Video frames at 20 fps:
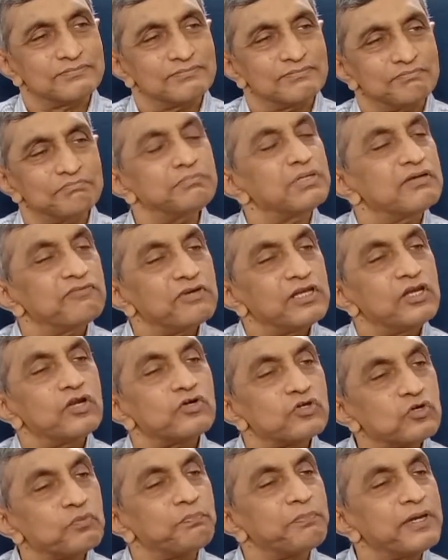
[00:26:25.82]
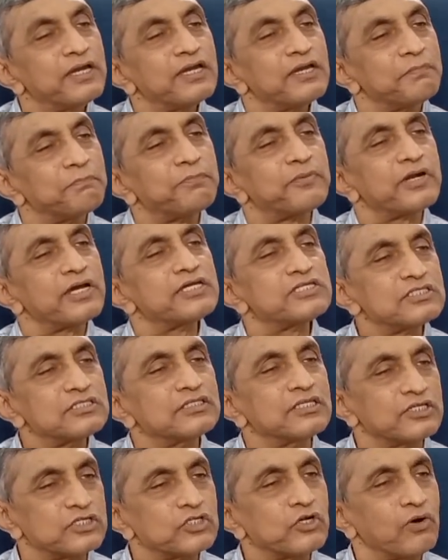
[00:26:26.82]
Be willing to pay a price in
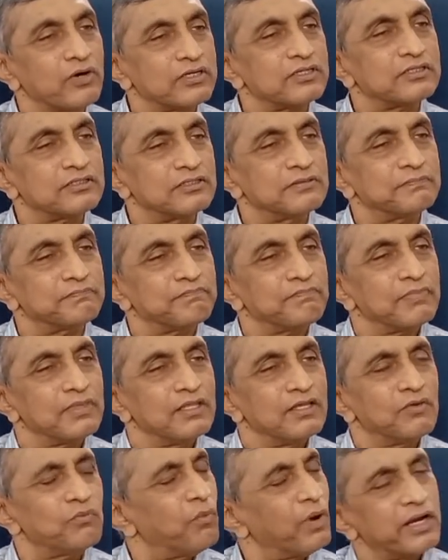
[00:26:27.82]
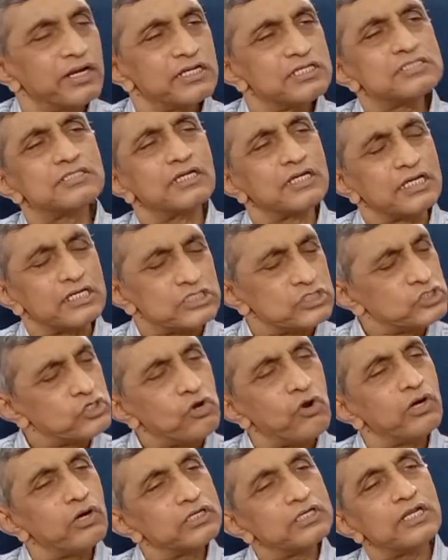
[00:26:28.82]
the short term. One is the
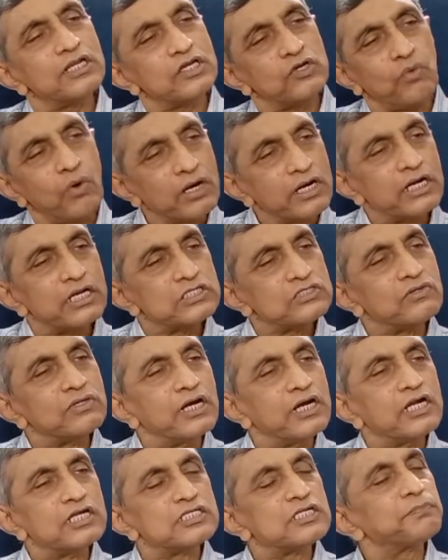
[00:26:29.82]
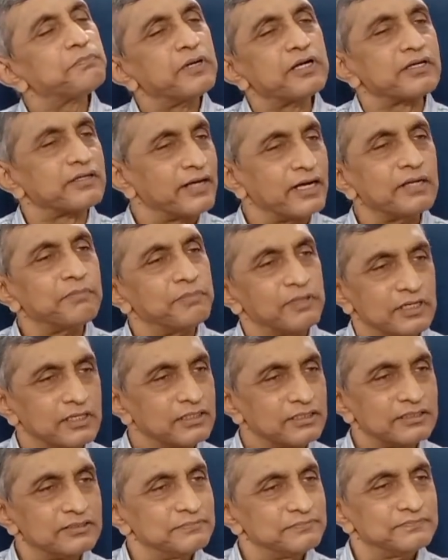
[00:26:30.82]
extraordinary qualities of leadership and
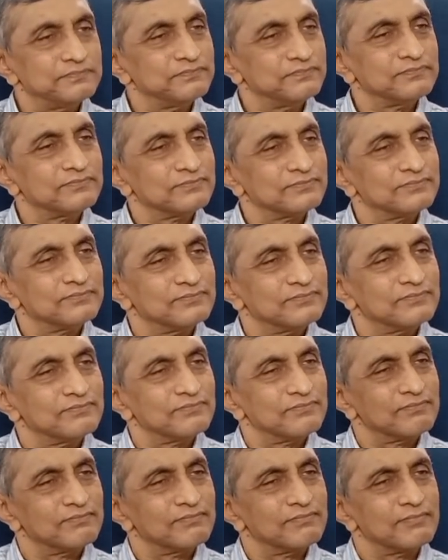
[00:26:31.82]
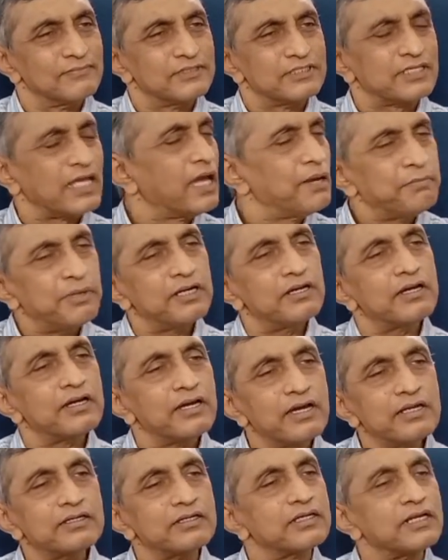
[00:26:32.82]
credibility. Time and
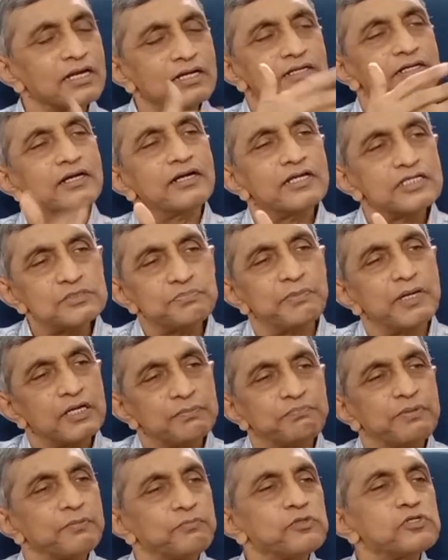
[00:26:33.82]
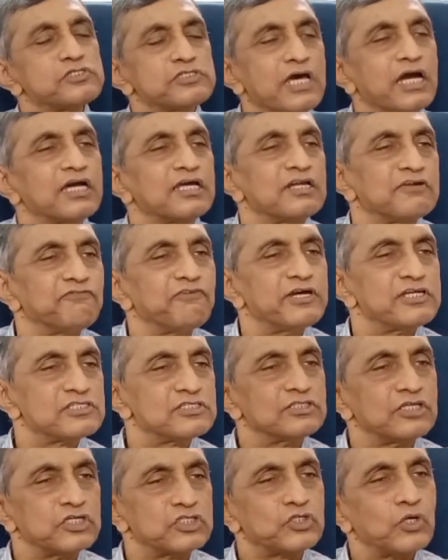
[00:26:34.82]
again, great leaders made people sacrifice in
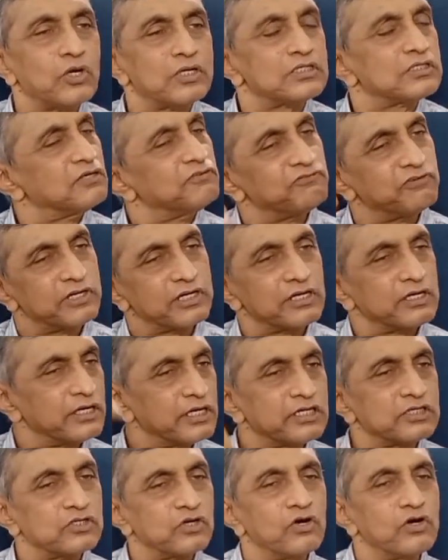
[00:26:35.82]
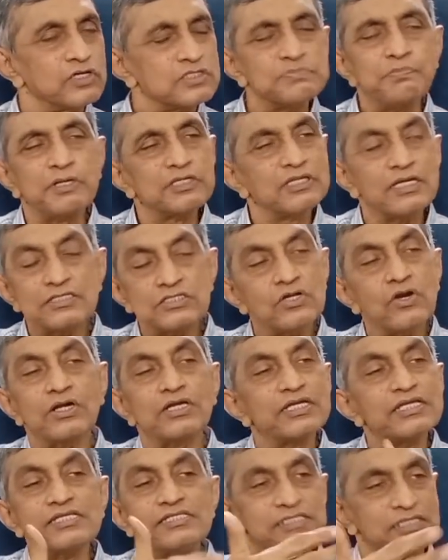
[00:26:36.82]
the short term for a great cause, but that's not
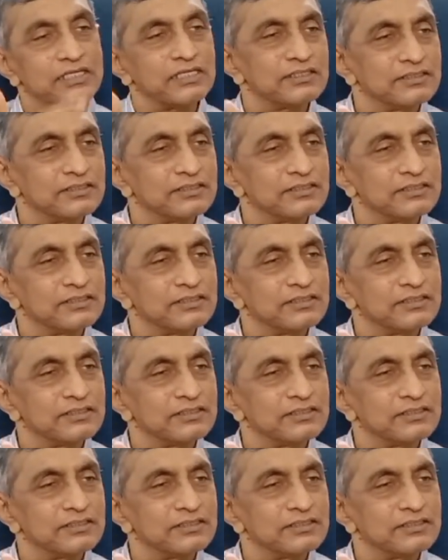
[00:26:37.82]
easy.